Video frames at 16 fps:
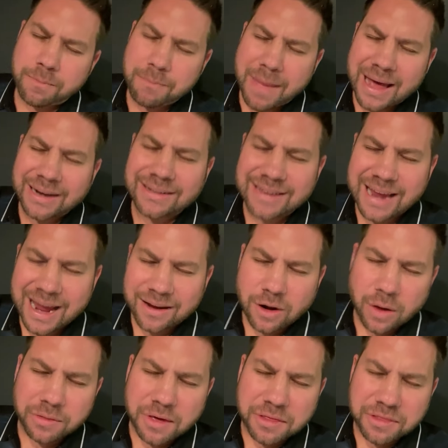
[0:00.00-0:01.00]
meditate
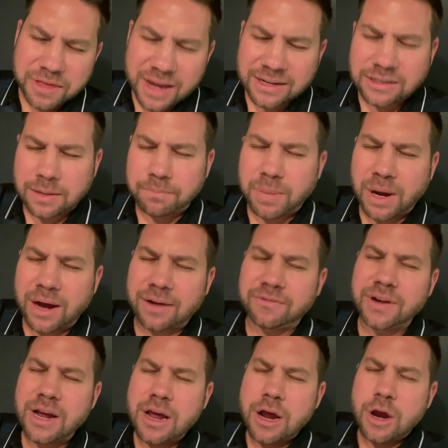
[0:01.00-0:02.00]
on the things
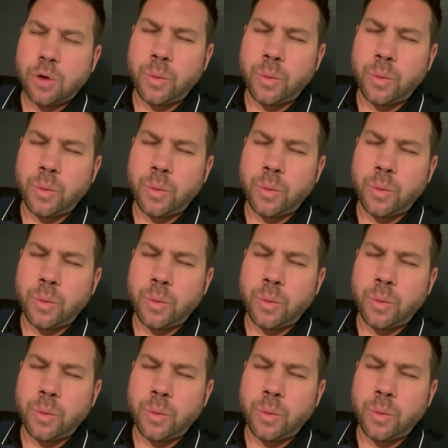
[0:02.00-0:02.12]
above,